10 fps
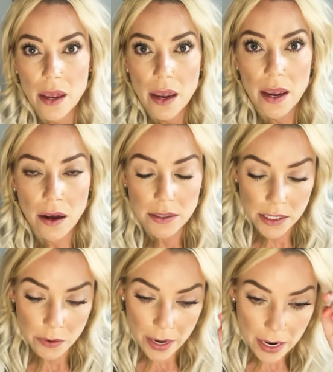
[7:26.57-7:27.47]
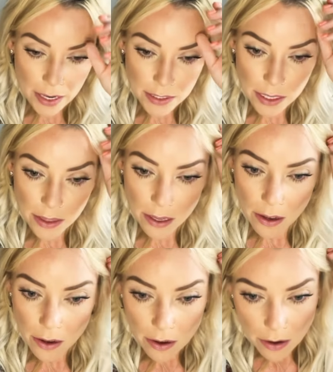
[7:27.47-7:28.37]
It also aids in
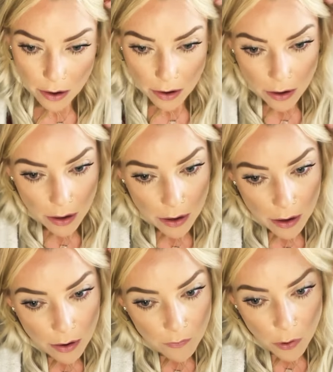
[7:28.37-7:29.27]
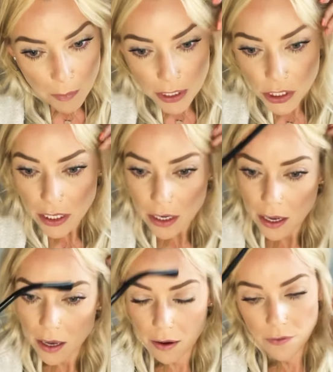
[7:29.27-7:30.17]
the formation
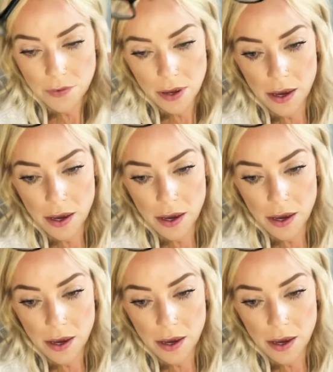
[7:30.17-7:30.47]
of